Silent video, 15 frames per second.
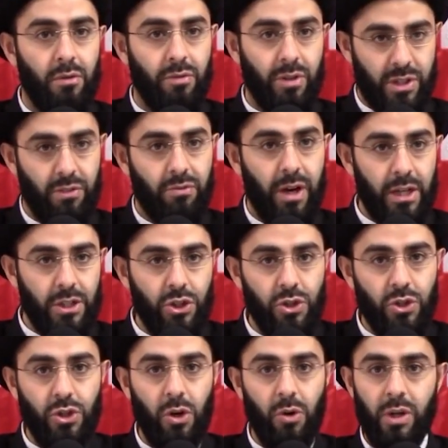If it's a
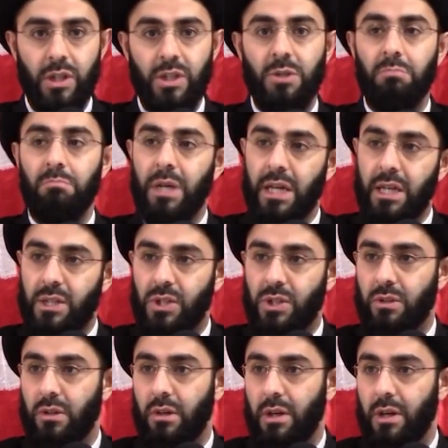fashion show and it's
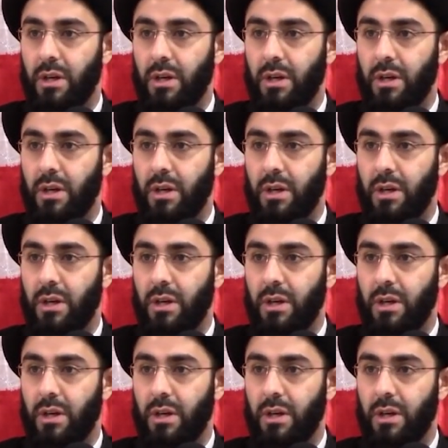mixed,